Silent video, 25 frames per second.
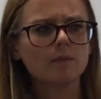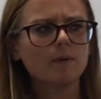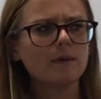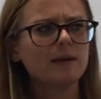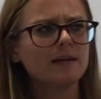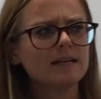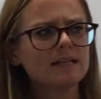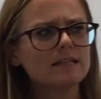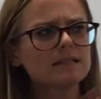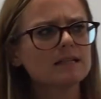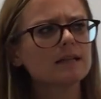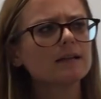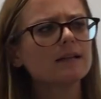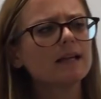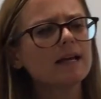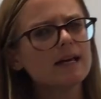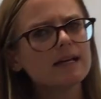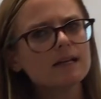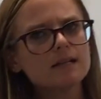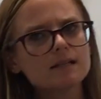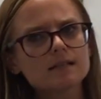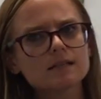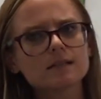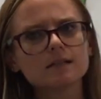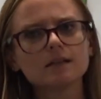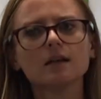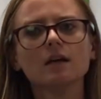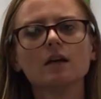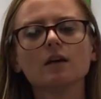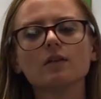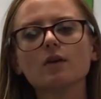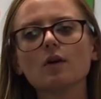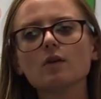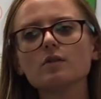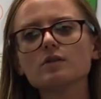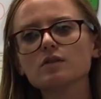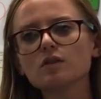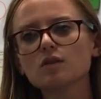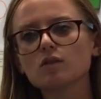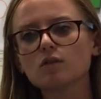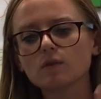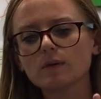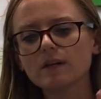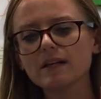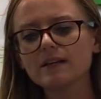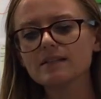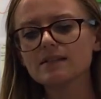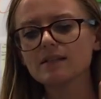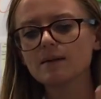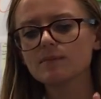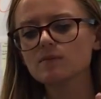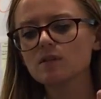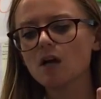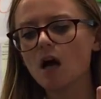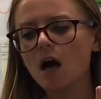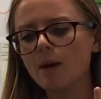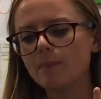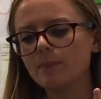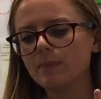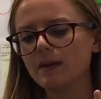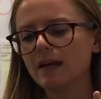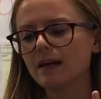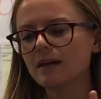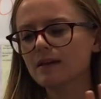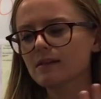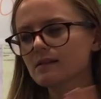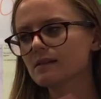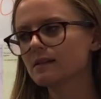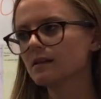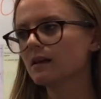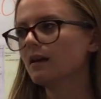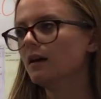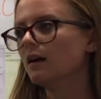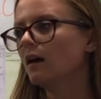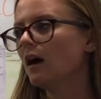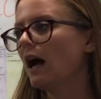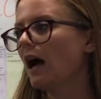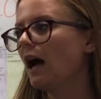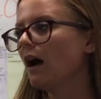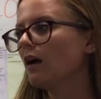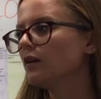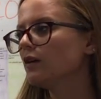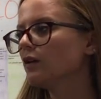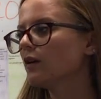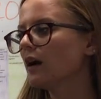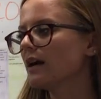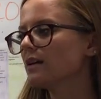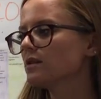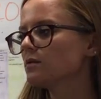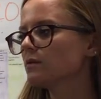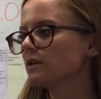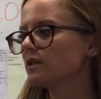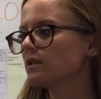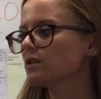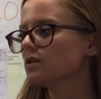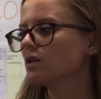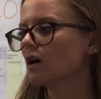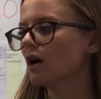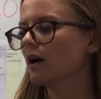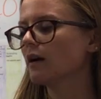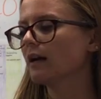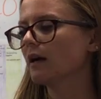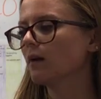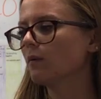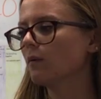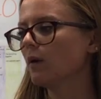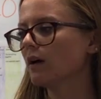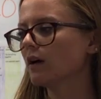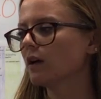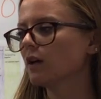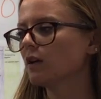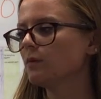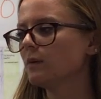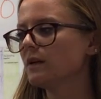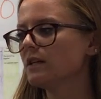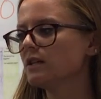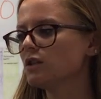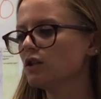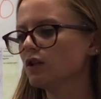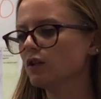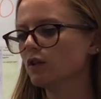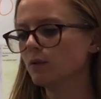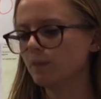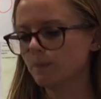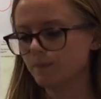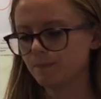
We need to list those three subtopics. How do you guys want to start it? What could we do?